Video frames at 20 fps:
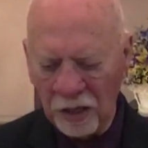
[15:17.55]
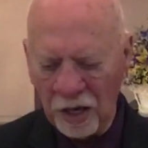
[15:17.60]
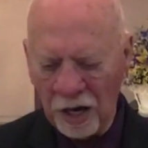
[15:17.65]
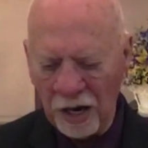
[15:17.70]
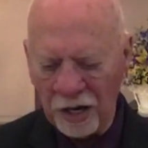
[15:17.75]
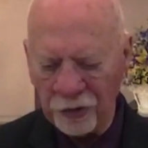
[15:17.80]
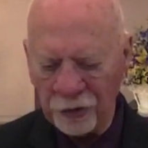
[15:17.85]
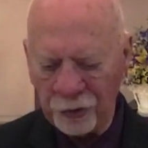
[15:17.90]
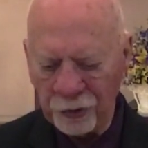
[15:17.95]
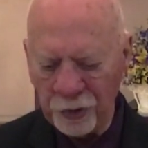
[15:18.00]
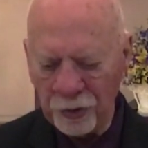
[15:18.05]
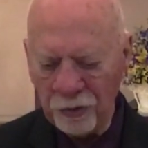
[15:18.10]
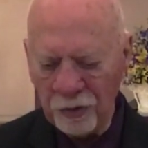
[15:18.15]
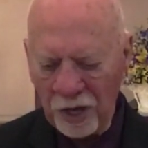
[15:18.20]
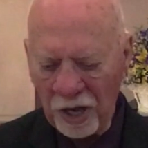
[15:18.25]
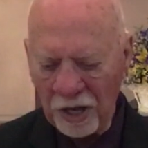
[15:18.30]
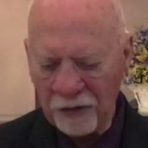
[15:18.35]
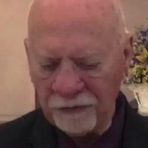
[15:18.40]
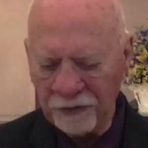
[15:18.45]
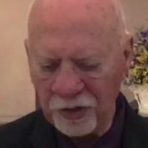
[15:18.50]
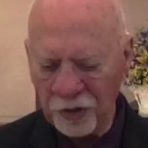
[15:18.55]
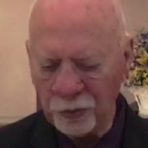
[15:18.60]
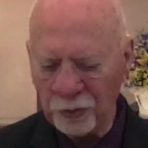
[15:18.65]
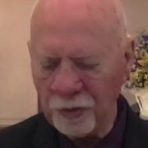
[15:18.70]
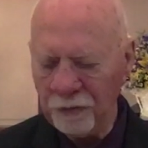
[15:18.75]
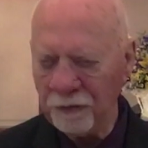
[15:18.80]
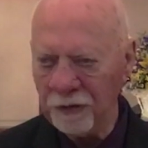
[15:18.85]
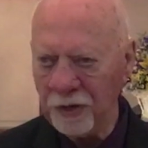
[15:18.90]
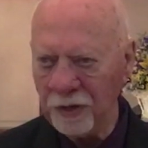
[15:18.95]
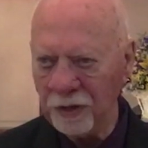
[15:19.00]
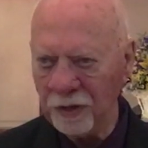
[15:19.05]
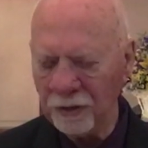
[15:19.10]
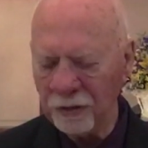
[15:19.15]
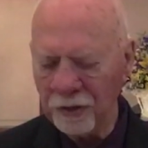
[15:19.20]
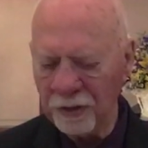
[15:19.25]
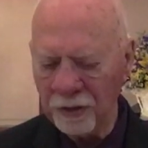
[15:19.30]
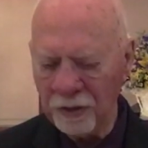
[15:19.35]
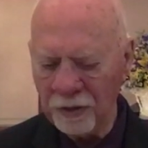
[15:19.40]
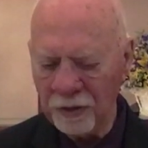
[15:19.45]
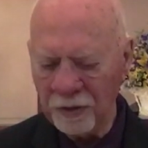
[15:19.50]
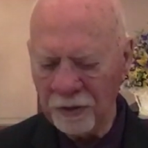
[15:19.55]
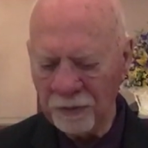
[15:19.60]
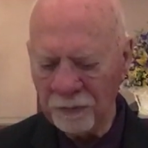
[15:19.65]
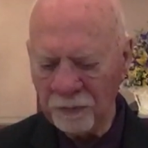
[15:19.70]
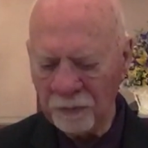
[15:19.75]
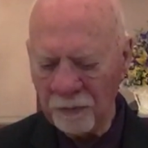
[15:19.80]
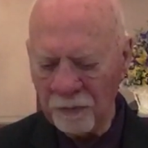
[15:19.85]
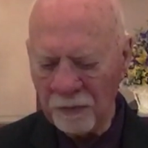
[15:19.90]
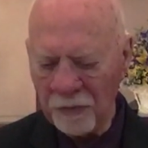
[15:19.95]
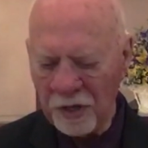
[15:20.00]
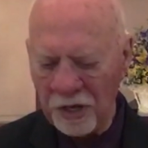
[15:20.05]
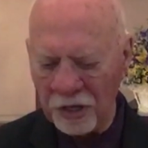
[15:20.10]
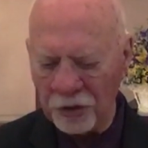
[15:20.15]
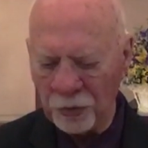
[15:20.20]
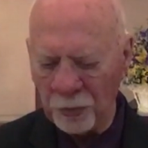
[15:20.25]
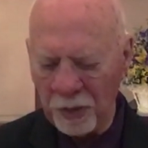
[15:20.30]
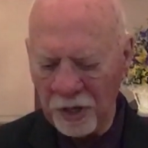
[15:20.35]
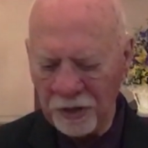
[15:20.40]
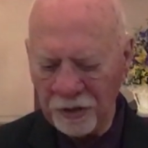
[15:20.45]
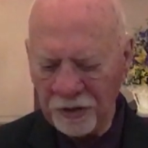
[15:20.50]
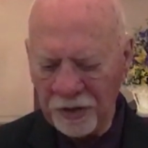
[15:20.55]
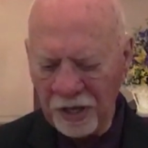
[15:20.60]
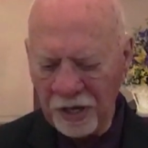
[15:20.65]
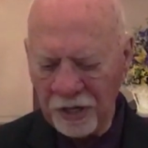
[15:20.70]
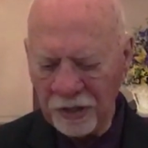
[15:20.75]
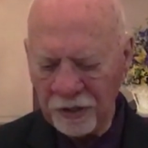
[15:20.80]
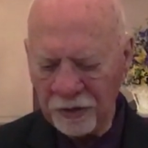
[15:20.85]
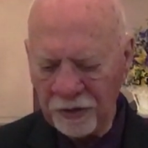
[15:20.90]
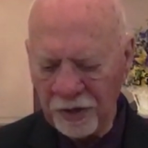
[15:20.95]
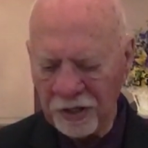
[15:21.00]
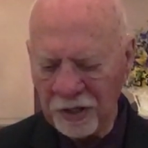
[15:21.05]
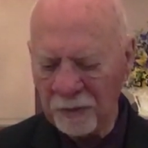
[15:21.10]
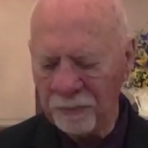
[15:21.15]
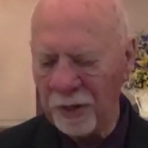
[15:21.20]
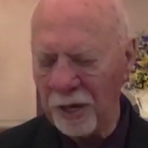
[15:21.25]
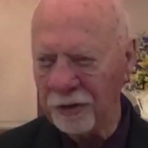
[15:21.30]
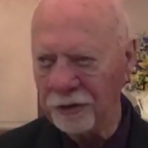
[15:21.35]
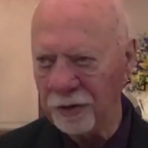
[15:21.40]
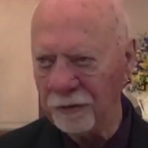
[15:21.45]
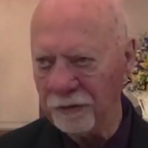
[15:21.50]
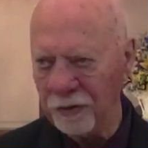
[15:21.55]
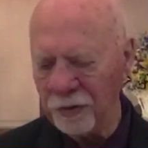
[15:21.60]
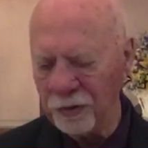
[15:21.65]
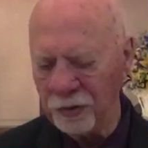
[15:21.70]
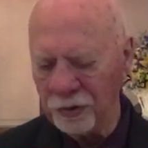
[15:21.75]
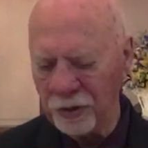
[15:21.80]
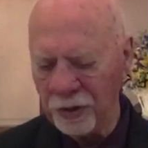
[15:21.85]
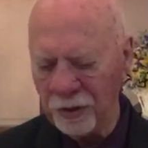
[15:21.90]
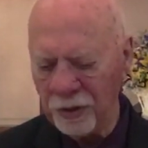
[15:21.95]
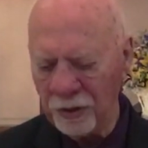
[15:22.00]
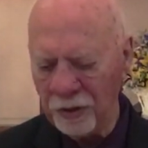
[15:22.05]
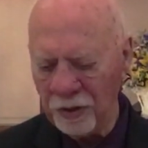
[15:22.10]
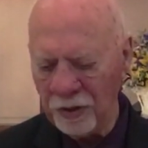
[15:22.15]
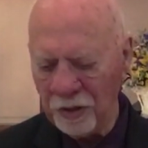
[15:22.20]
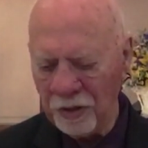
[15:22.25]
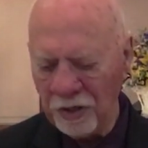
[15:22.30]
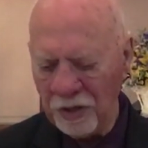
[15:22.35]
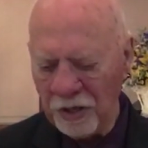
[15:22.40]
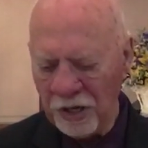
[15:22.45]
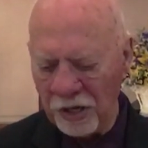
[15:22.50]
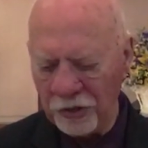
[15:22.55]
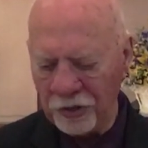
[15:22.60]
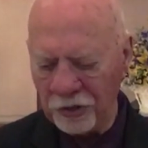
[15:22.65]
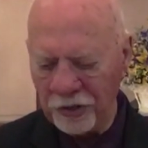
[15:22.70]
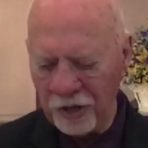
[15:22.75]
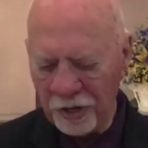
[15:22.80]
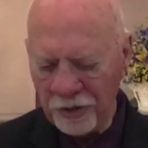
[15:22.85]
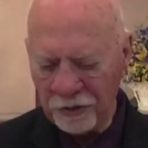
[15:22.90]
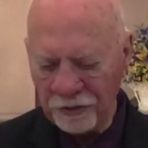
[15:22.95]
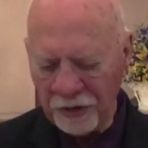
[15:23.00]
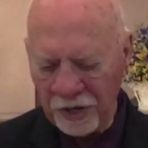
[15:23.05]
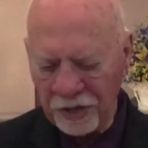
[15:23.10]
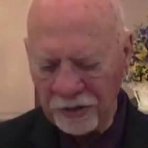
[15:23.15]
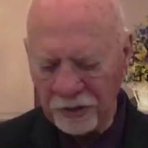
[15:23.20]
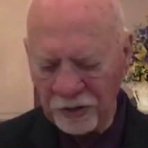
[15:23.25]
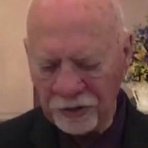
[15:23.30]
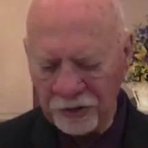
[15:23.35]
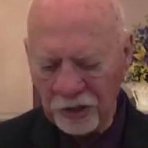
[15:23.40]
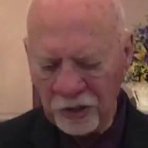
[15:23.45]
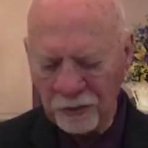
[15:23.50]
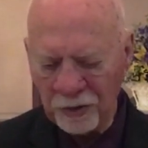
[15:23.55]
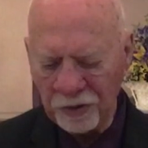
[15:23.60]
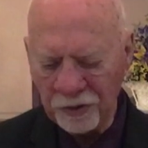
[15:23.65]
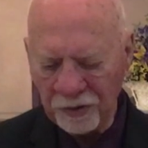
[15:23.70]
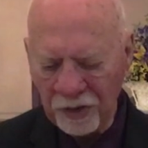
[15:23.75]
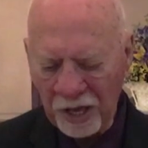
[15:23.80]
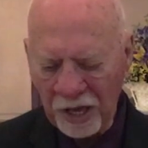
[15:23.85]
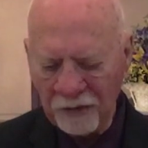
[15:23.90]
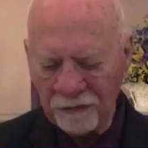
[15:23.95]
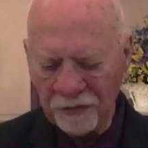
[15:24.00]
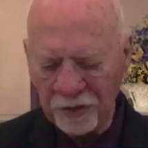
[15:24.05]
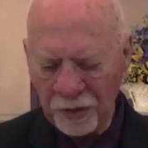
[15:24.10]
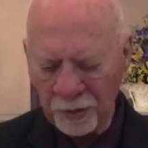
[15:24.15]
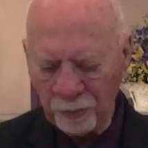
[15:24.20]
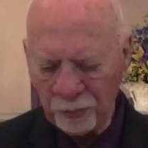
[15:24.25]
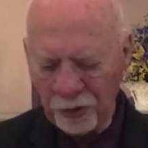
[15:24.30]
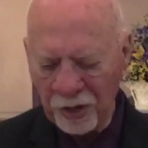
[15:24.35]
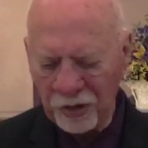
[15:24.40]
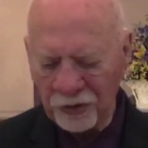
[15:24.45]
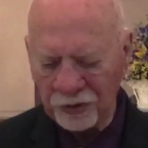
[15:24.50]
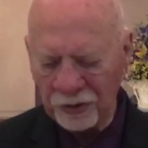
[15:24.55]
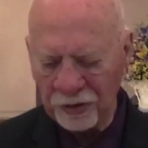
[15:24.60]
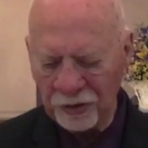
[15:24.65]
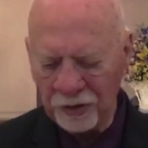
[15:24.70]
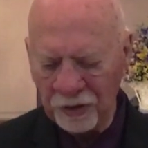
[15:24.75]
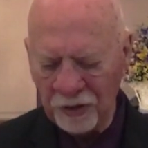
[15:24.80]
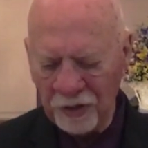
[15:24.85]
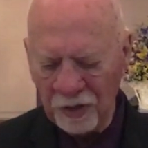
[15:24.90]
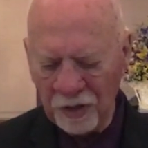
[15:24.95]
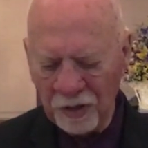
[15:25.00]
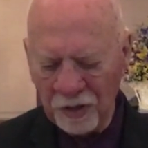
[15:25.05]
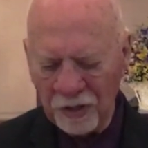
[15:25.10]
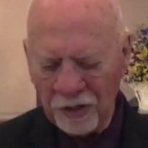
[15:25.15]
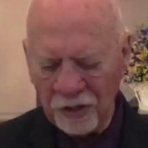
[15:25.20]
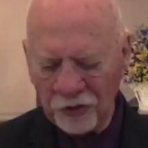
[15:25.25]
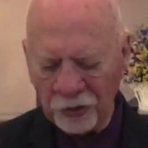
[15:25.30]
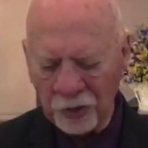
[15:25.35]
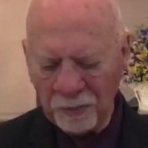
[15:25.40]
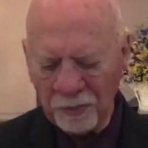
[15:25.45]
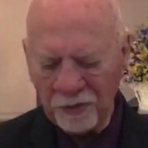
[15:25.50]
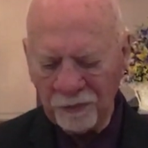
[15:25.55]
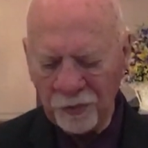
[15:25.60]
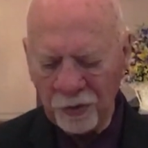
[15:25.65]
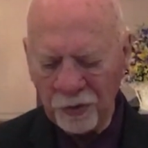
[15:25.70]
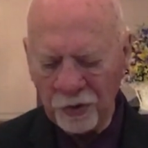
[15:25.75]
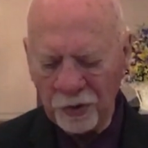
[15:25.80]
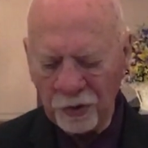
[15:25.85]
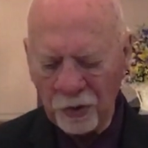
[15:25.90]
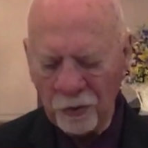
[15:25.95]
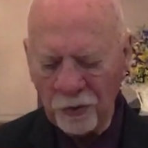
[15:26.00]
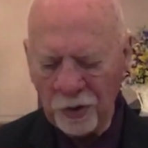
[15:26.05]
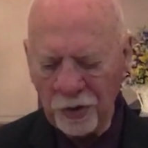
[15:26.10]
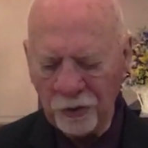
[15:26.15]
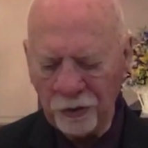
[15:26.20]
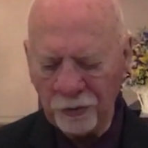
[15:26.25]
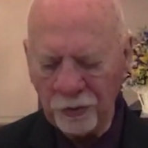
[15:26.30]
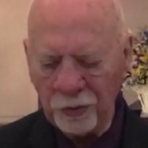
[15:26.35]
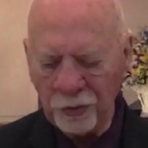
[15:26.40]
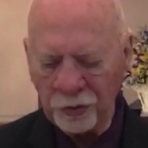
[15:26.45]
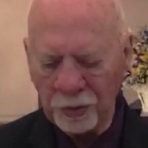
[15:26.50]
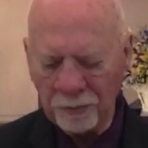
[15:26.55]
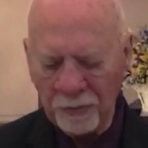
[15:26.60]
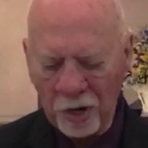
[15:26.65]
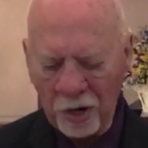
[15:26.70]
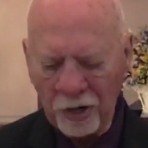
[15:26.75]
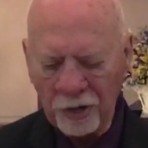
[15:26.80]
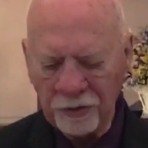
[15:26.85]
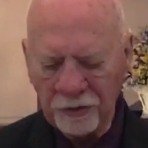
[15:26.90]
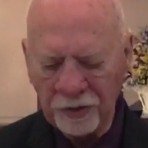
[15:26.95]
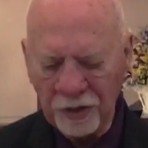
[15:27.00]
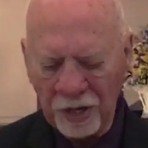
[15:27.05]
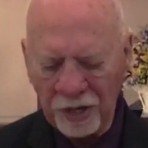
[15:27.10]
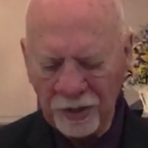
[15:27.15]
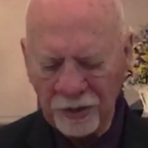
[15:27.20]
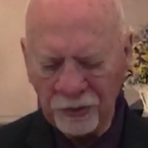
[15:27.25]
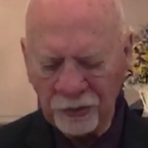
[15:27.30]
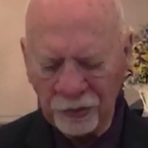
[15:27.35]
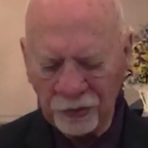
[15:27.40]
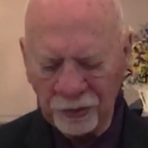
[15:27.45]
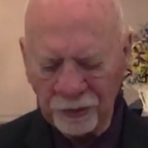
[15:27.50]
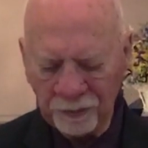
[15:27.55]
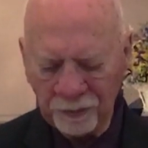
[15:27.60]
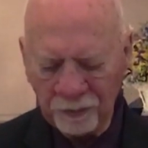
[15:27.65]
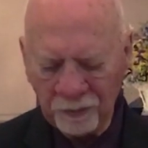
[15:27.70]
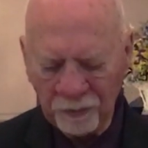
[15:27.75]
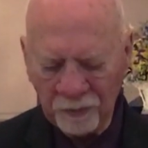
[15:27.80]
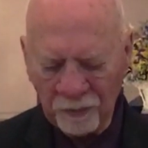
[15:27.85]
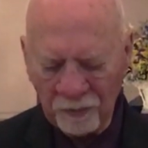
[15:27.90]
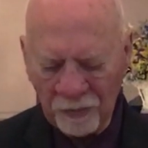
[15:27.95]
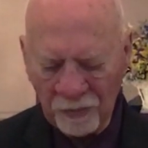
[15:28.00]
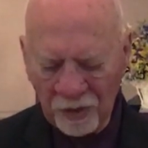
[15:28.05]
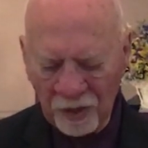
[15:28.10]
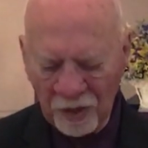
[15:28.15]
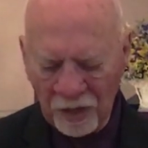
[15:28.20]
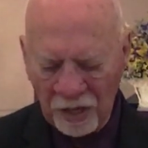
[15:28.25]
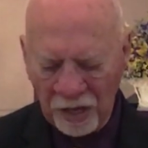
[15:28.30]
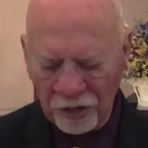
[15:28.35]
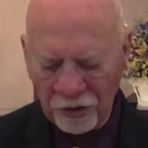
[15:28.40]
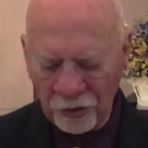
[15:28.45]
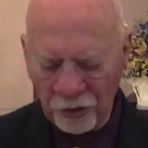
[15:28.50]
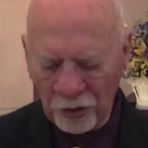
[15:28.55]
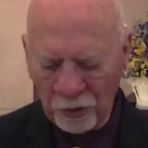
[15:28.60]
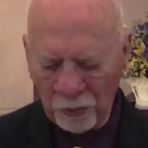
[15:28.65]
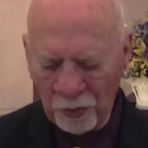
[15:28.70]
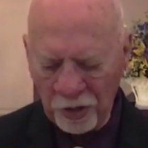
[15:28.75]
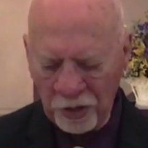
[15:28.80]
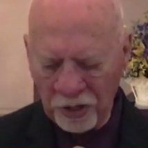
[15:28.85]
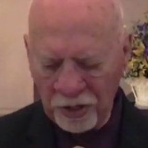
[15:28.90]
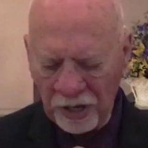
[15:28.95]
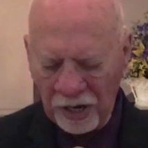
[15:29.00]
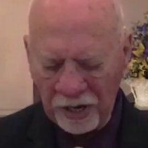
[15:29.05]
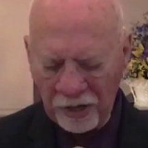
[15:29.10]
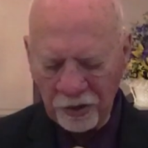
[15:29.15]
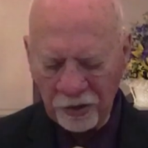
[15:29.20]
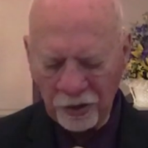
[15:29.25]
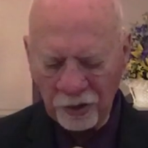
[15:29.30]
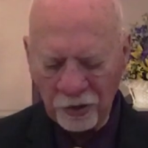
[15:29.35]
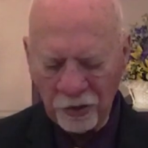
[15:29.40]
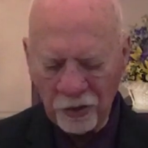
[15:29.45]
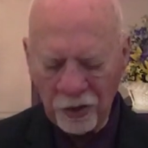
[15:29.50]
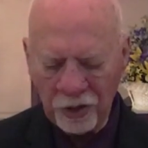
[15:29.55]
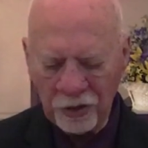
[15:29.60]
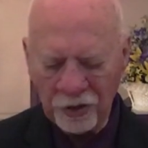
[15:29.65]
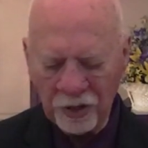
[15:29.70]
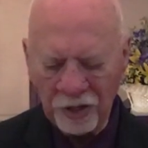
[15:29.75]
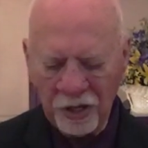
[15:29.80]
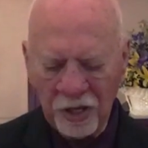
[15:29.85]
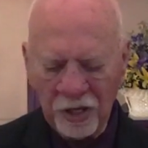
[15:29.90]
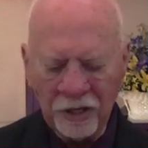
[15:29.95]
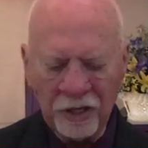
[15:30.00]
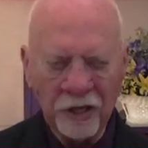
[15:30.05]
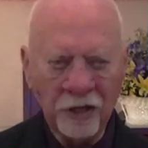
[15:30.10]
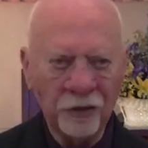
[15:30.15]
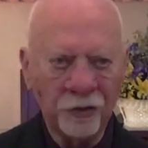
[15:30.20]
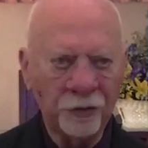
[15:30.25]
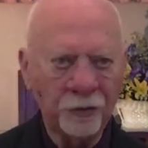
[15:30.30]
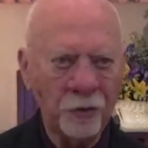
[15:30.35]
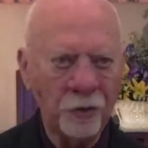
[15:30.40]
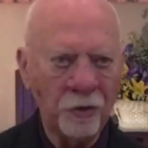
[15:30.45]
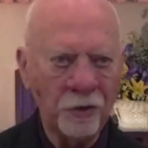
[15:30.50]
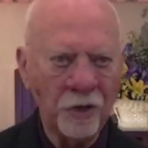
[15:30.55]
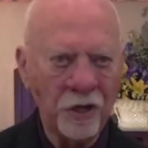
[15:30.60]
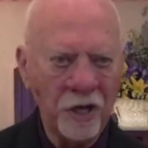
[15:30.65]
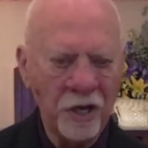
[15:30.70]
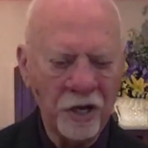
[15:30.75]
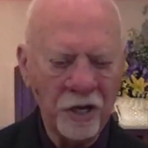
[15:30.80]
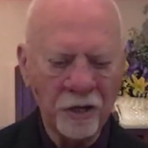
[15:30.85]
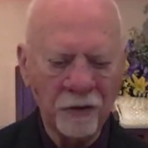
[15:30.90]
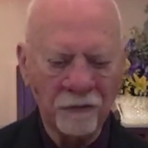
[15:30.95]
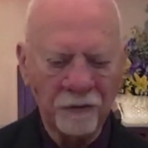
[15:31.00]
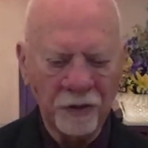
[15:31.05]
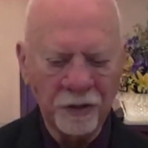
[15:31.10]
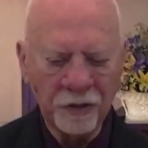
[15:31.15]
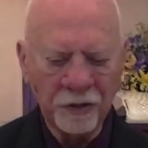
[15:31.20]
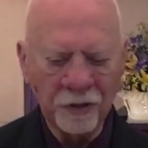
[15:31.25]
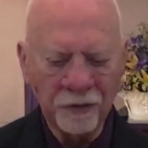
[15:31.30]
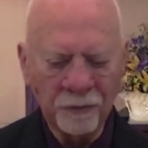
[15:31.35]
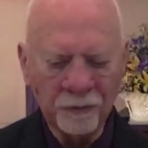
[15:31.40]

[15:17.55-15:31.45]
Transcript: Our true life is revealed. It's one thing to think about the future, it's another thing to deal with life in the present. Some of you are going through some hard things and you're wondering how you're going to get through any of it.